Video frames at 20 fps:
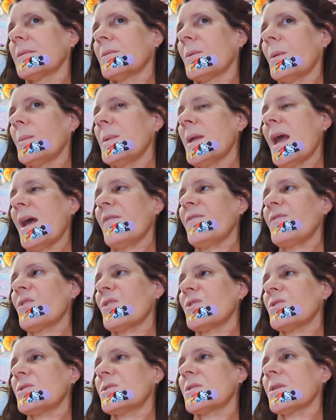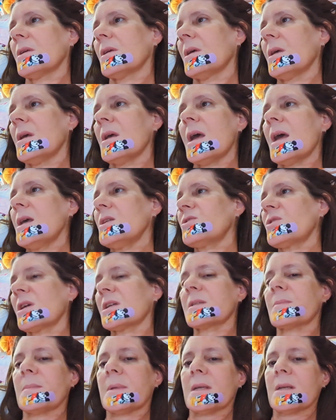And we have those, and
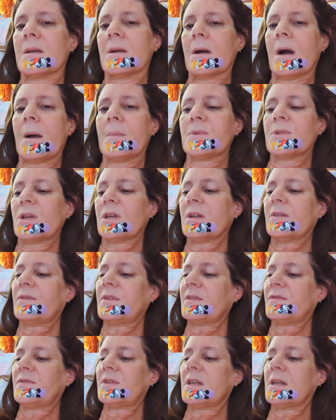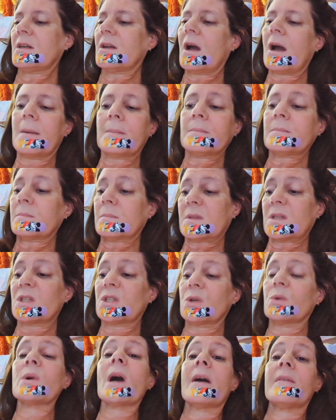trust me, I'm turning 50 and I'm
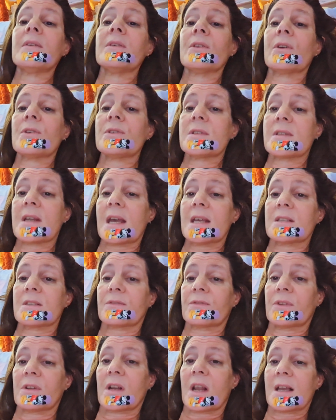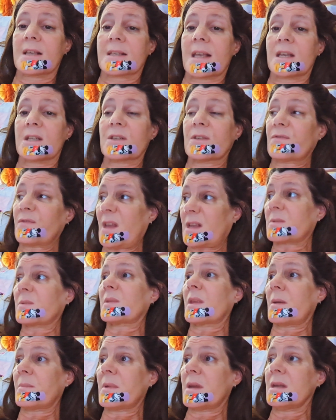still having those days of realization, if that's what
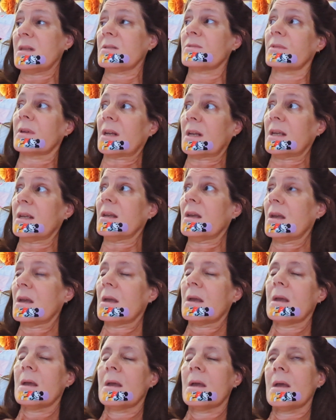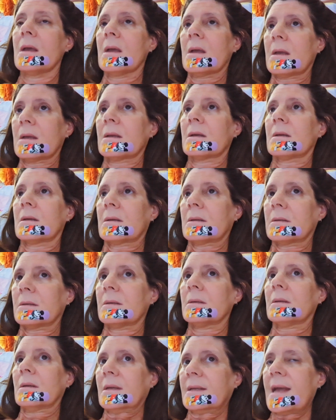that means, really.
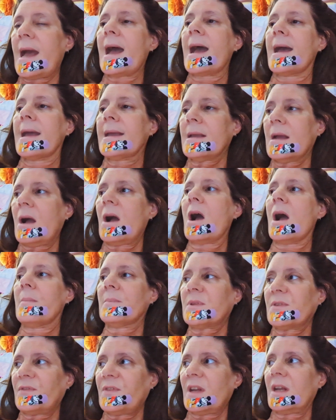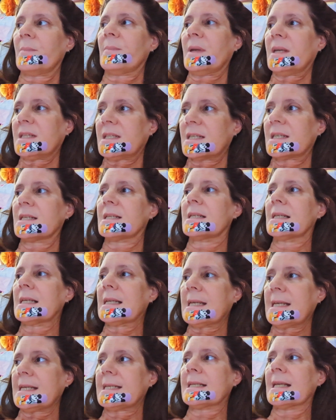Okay, I'm
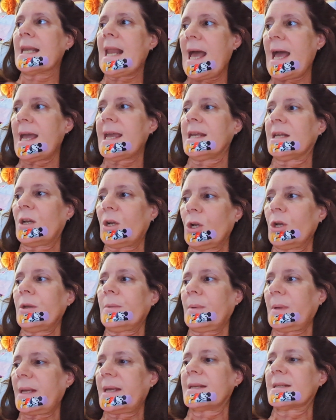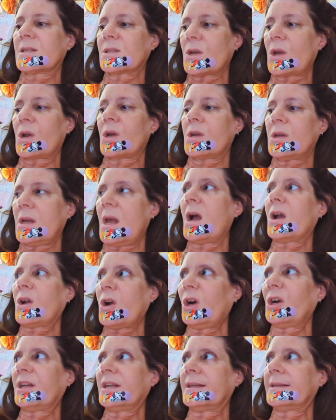developmentally delayed globally, so I
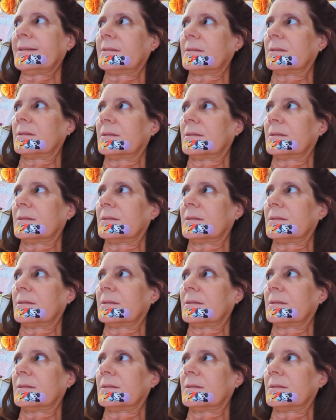got it.